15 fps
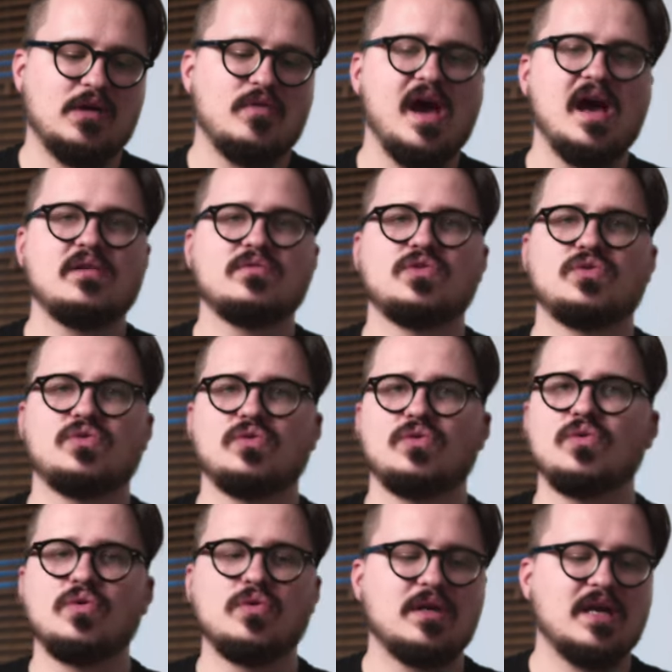around
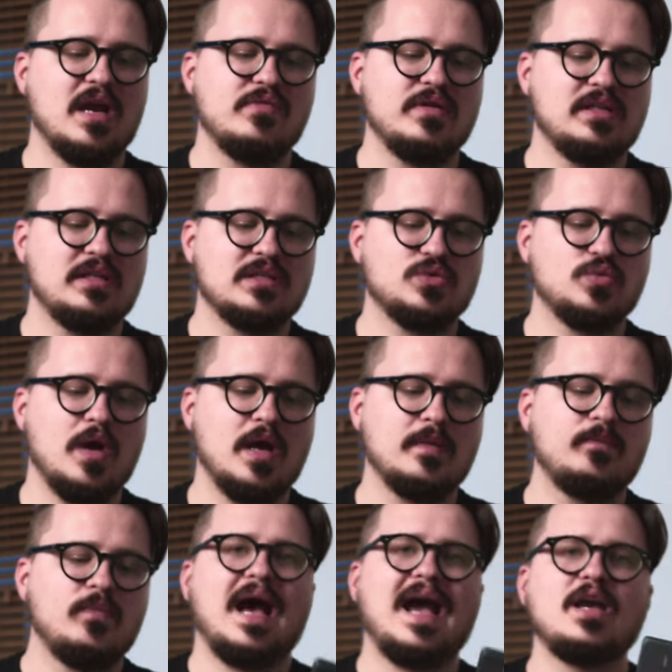to carry this
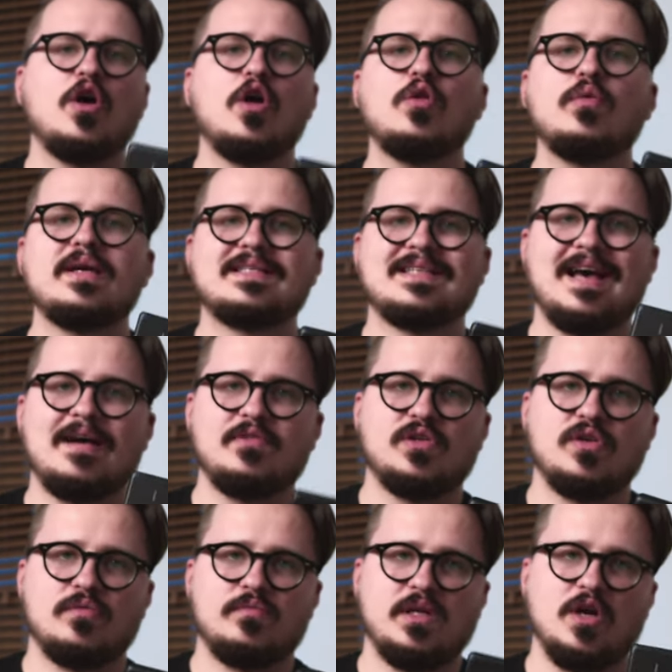one. I always have
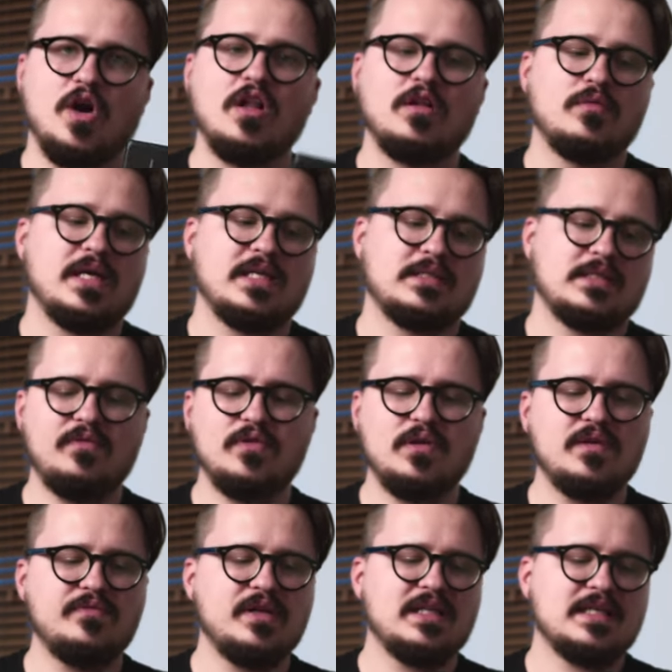it on me, always. If you
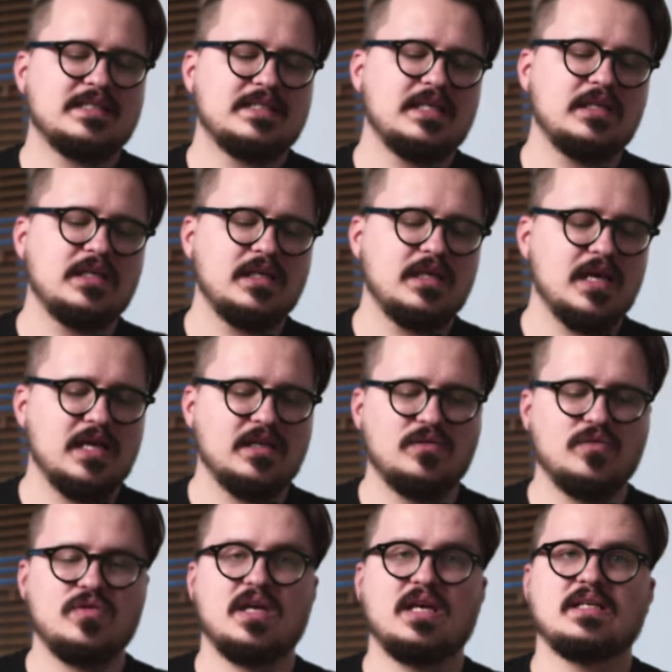live in the city and
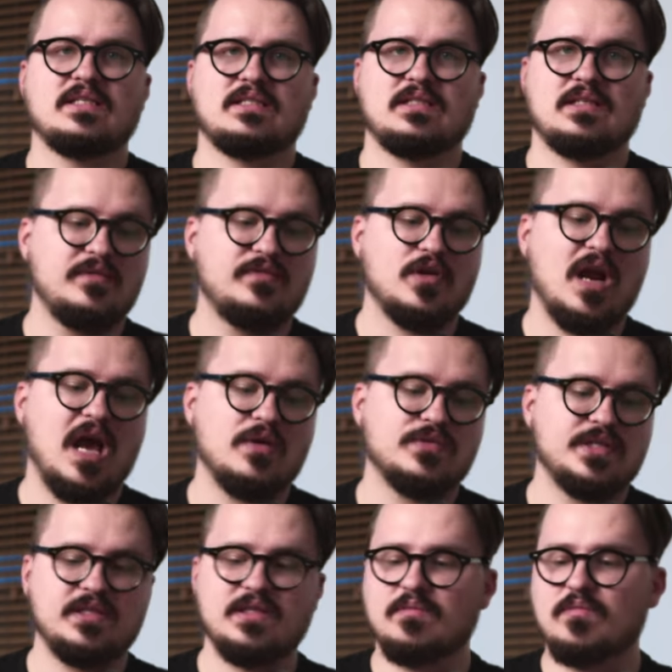you just leave your
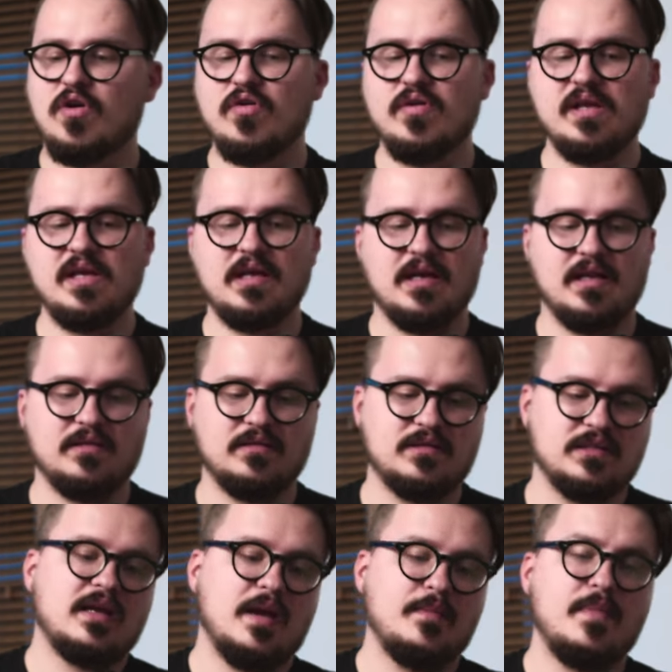house in the morning and
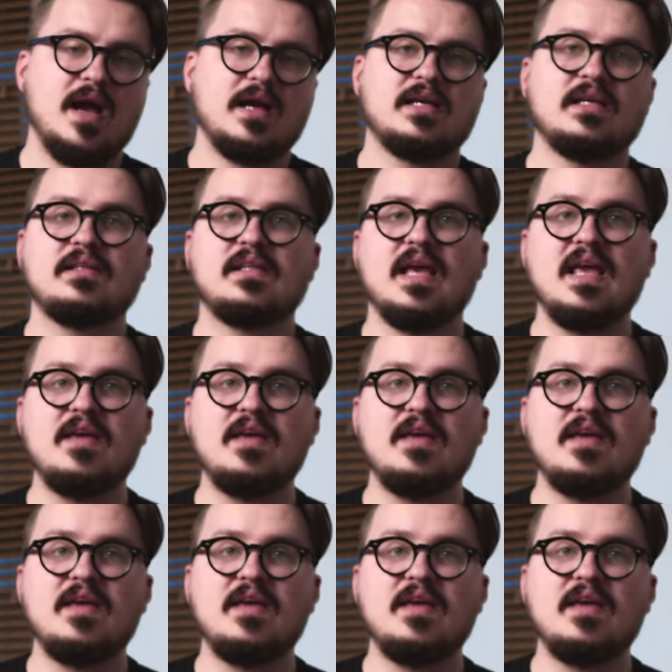come back in the